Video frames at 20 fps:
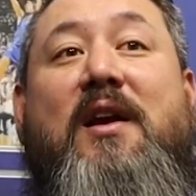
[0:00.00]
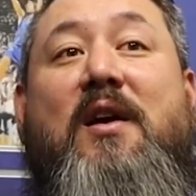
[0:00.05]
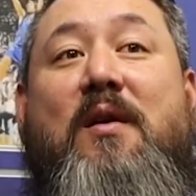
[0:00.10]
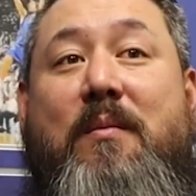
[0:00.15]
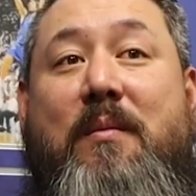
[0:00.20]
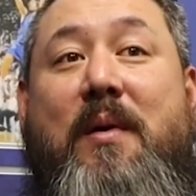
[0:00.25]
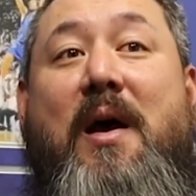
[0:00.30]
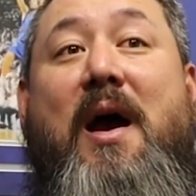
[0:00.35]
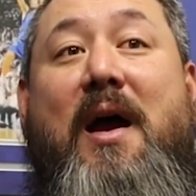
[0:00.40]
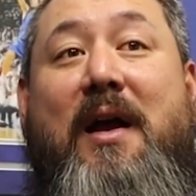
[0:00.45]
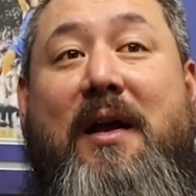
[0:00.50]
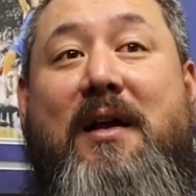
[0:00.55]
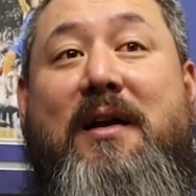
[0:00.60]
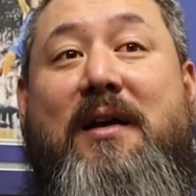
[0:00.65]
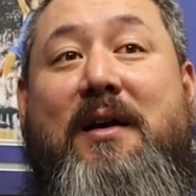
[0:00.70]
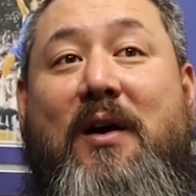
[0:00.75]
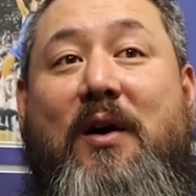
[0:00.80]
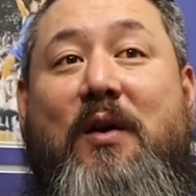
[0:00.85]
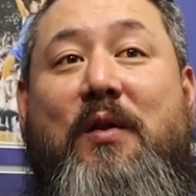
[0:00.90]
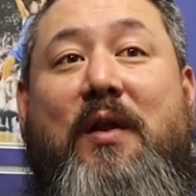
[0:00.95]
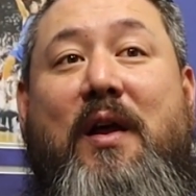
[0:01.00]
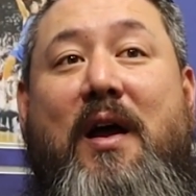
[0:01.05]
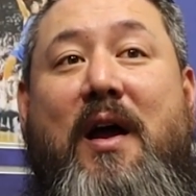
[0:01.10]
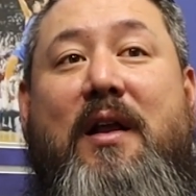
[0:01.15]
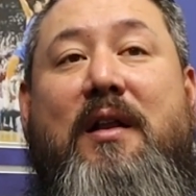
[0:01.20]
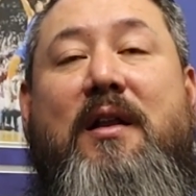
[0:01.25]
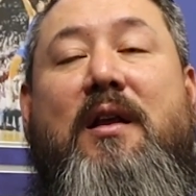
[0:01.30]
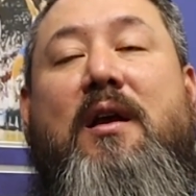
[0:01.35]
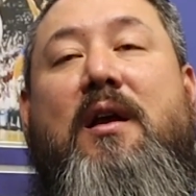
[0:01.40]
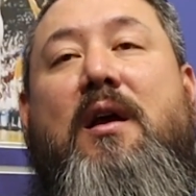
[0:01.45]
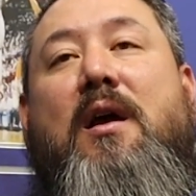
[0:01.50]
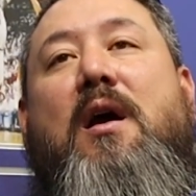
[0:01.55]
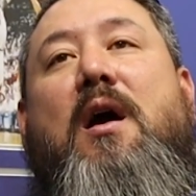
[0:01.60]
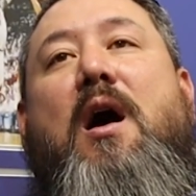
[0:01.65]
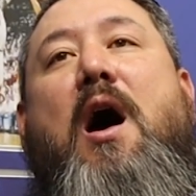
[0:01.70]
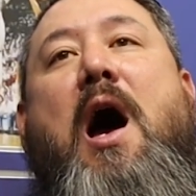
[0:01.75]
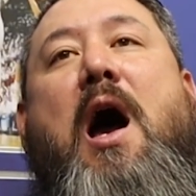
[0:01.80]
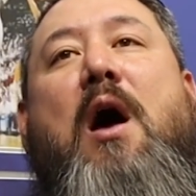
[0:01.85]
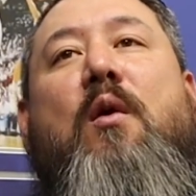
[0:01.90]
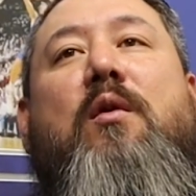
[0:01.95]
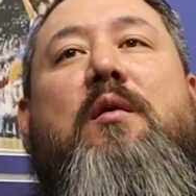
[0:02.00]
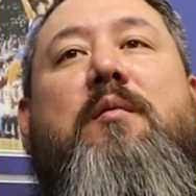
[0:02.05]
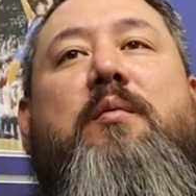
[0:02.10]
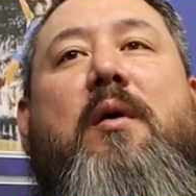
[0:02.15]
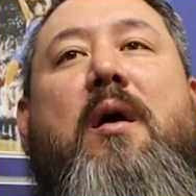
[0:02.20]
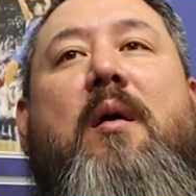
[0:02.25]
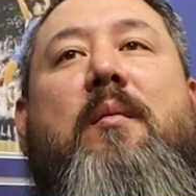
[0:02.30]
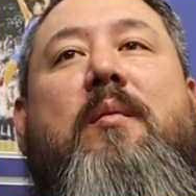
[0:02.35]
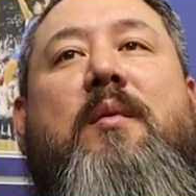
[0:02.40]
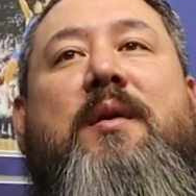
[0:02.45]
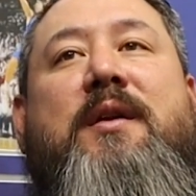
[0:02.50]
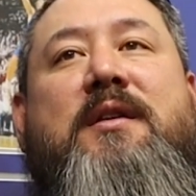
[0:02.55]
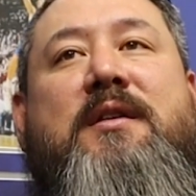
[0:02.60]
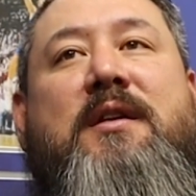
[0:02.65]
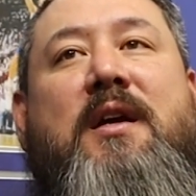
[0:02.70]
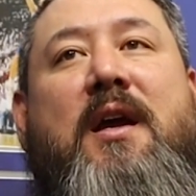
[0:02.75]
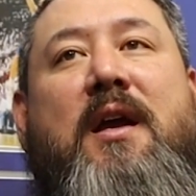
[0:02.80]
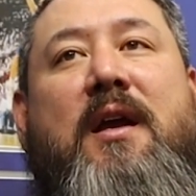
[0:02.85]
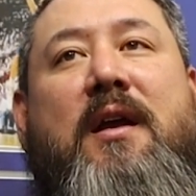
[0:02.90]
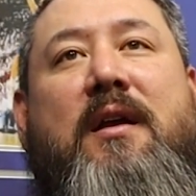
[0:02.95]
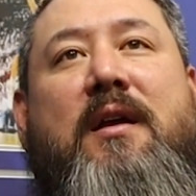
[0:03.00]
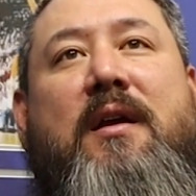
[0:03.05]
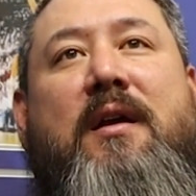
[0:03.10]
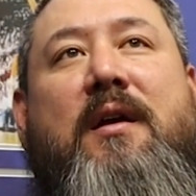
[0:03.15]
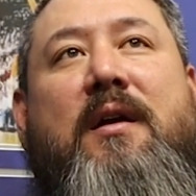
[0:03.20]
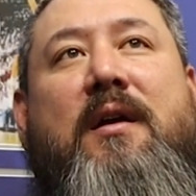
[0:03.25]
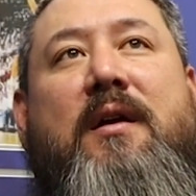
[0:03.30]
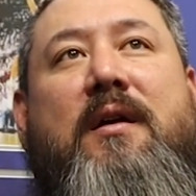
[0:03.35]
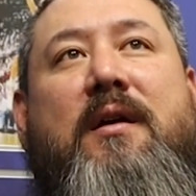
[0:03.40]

come back on that. I would probably take